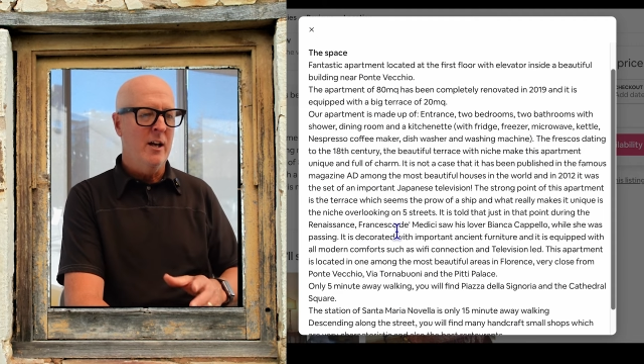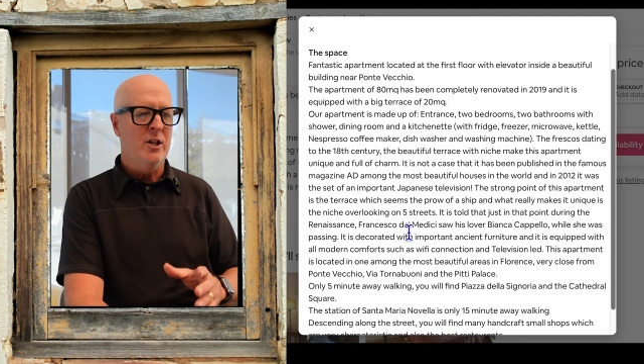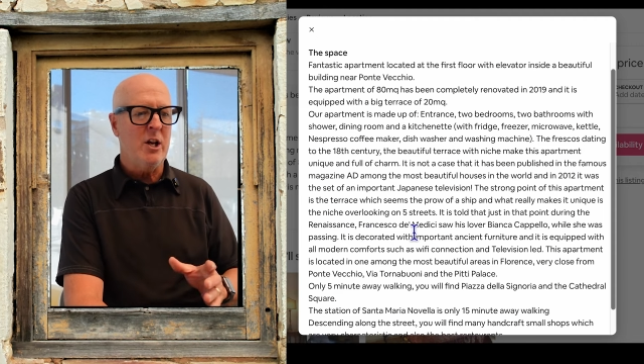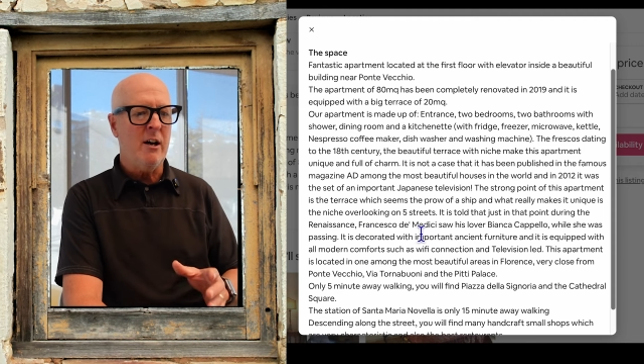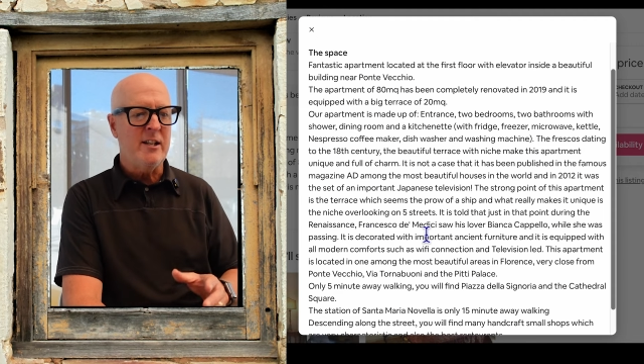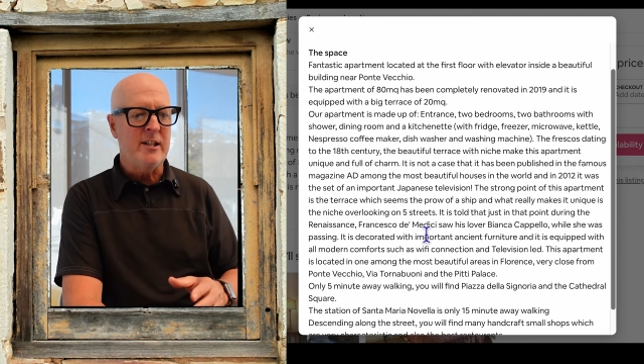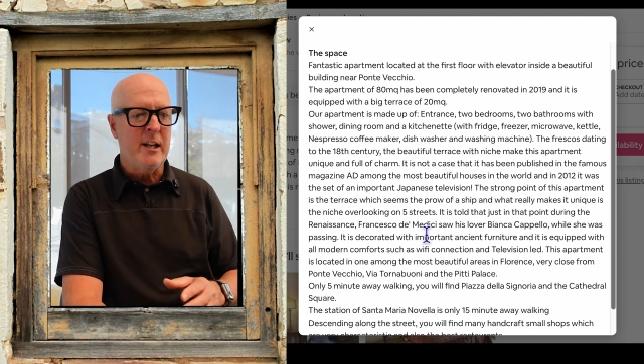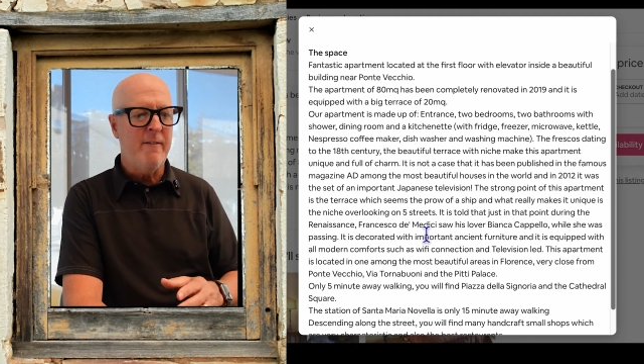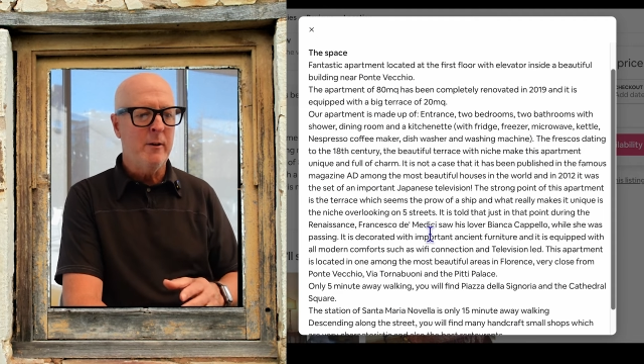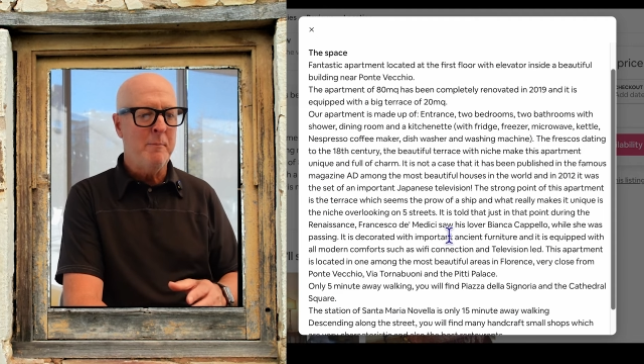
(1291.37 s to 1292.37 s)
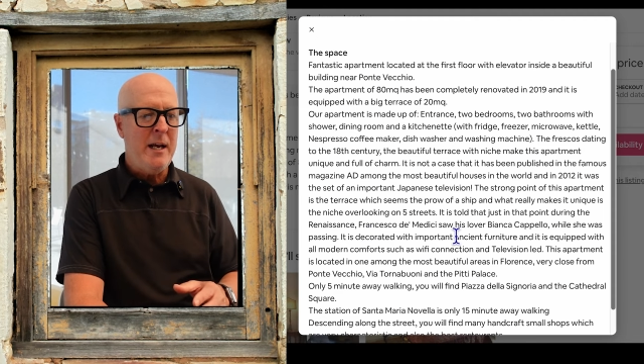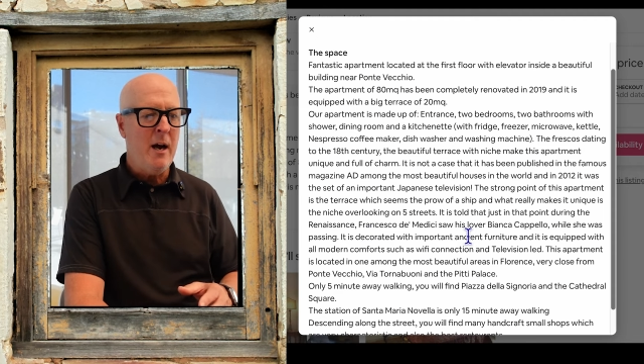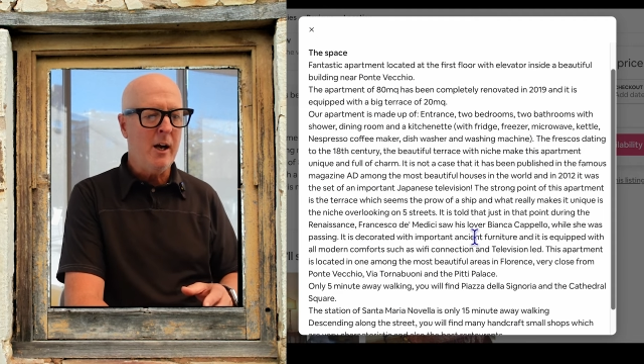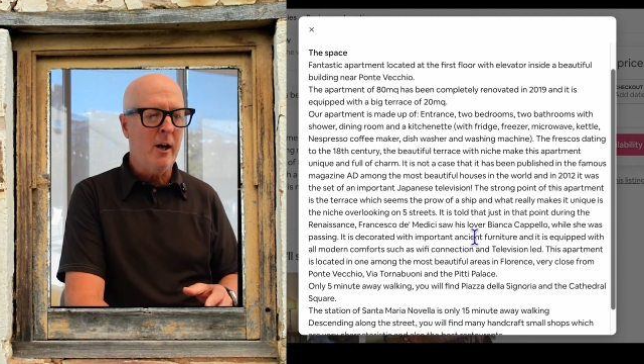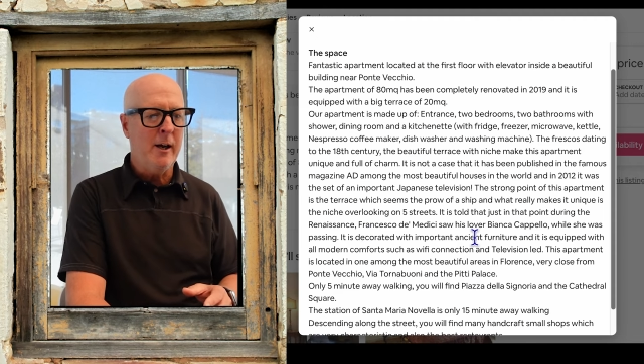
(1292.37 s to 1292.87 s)
saw his lover
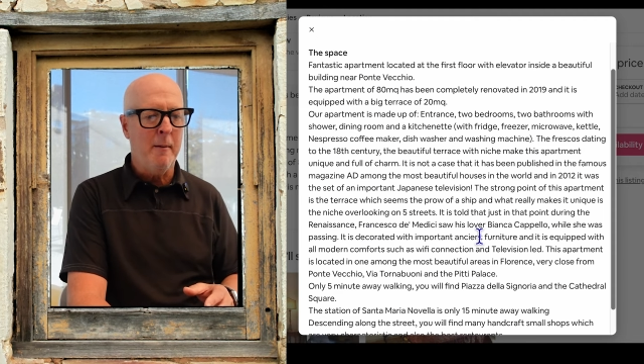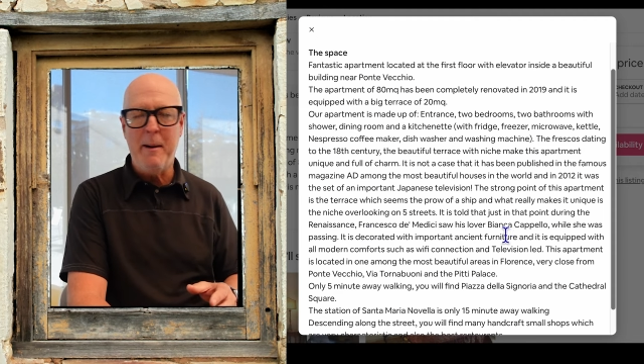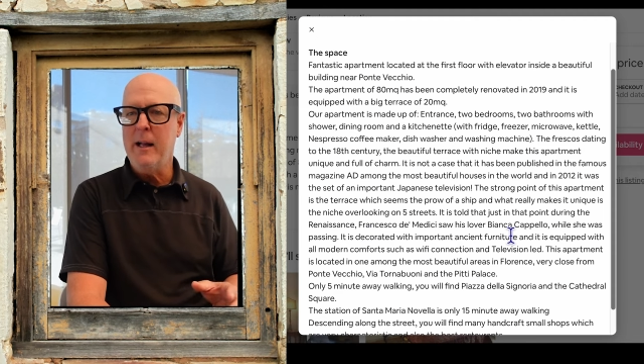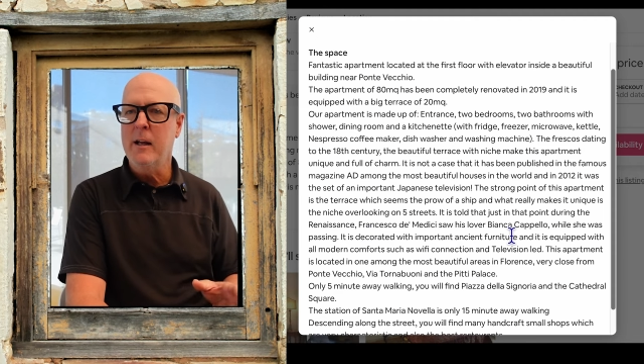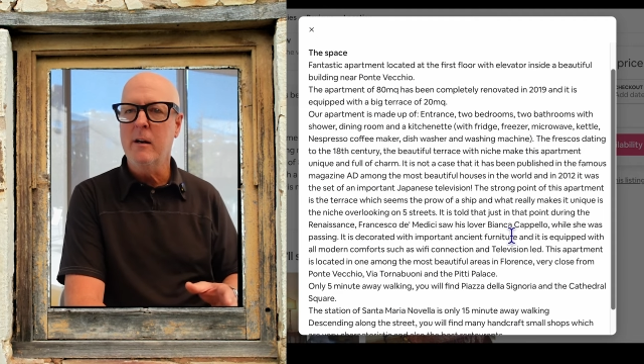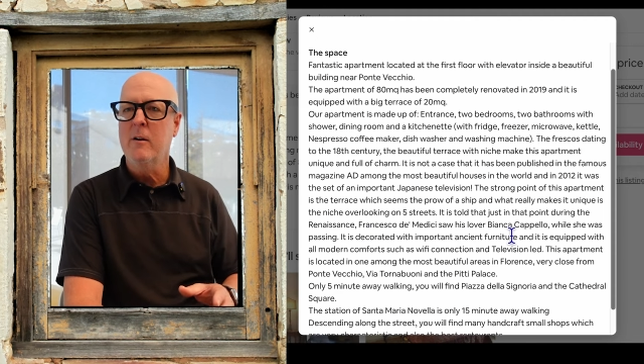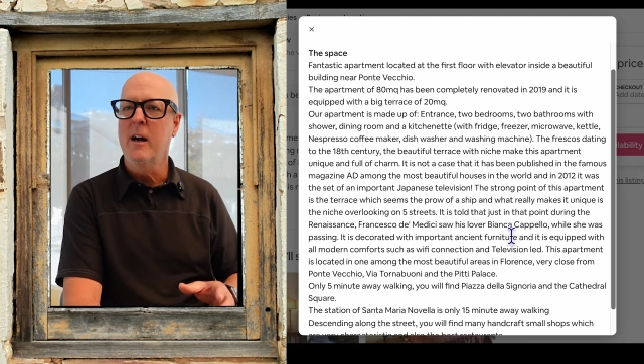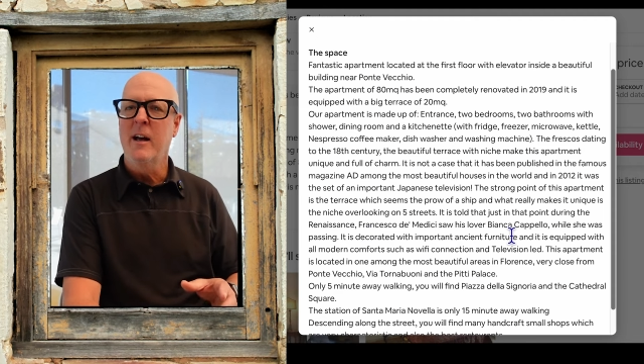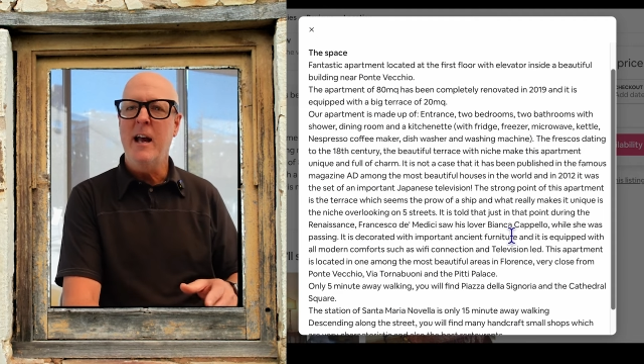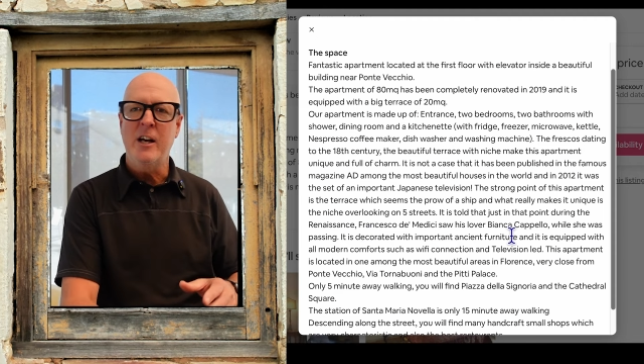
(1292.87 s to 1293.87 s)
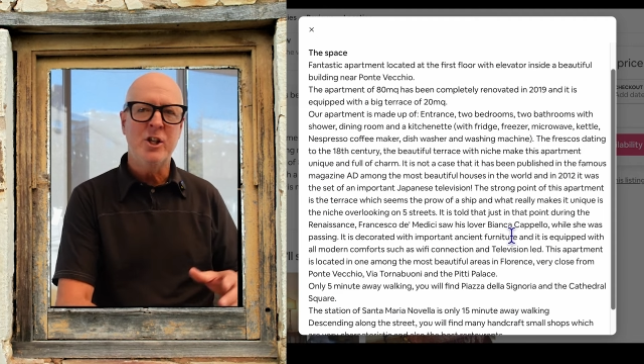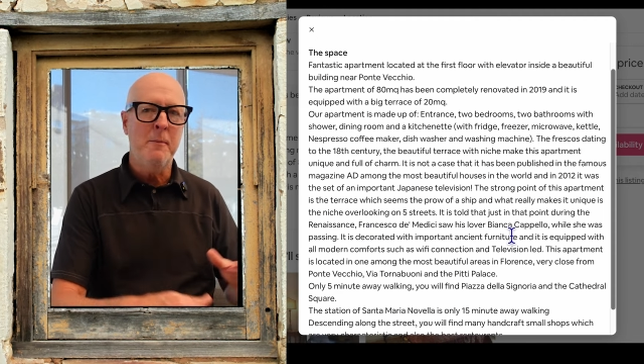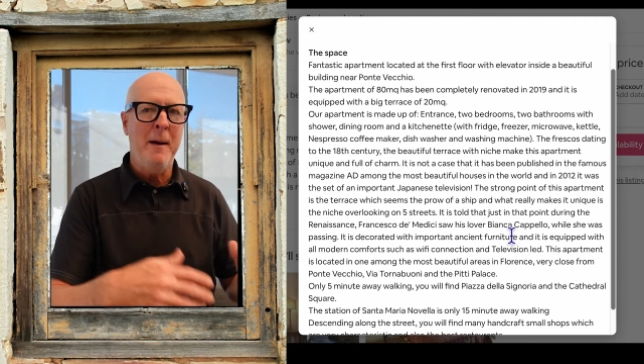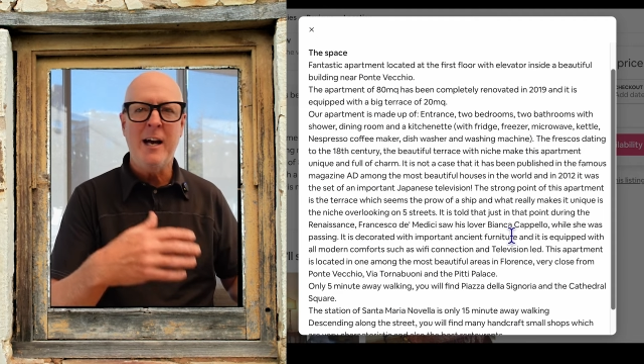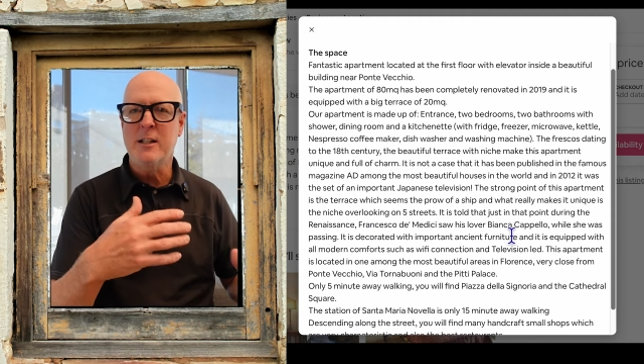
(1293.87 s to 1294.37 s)
Bianca Capello as she
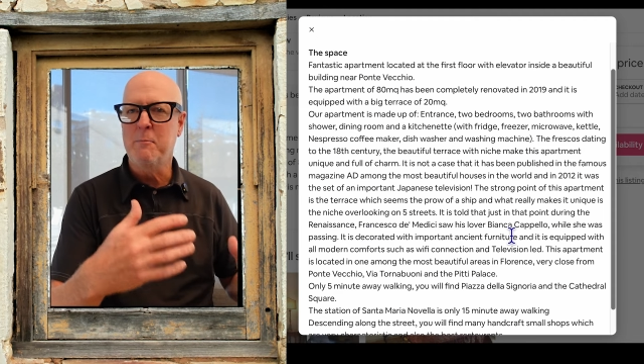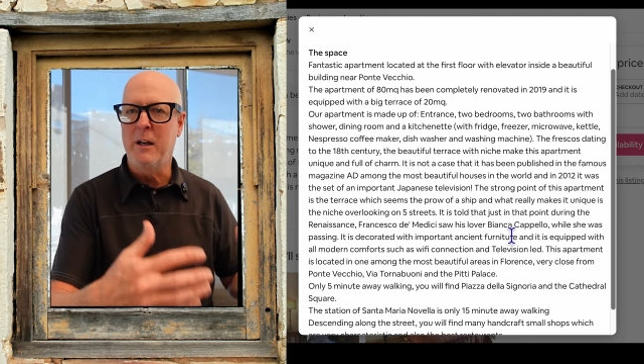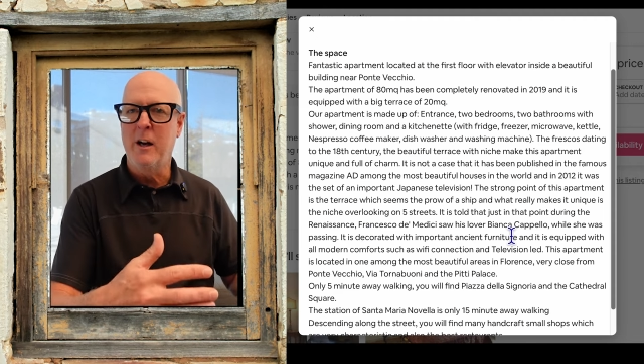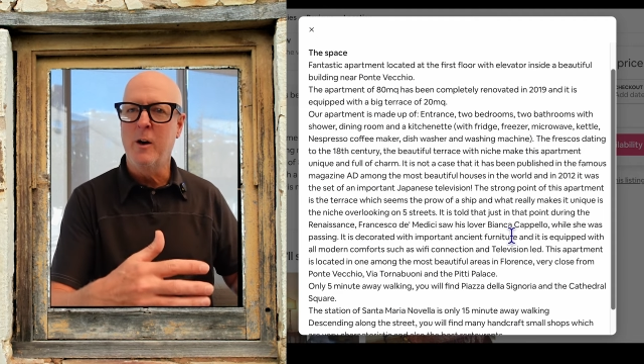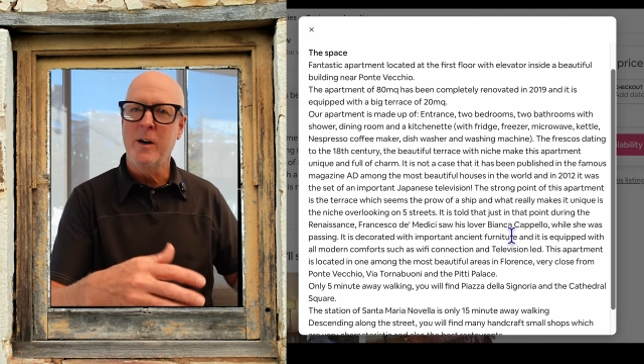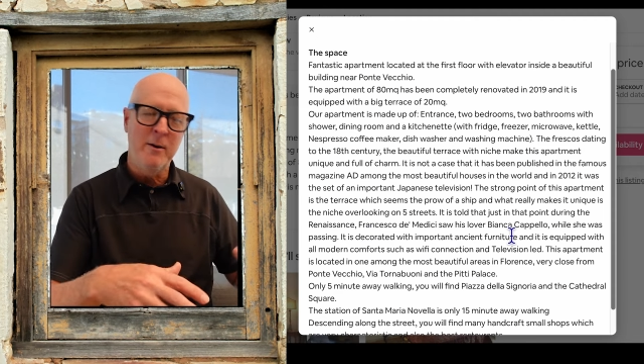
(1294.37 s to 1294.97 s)
passed below.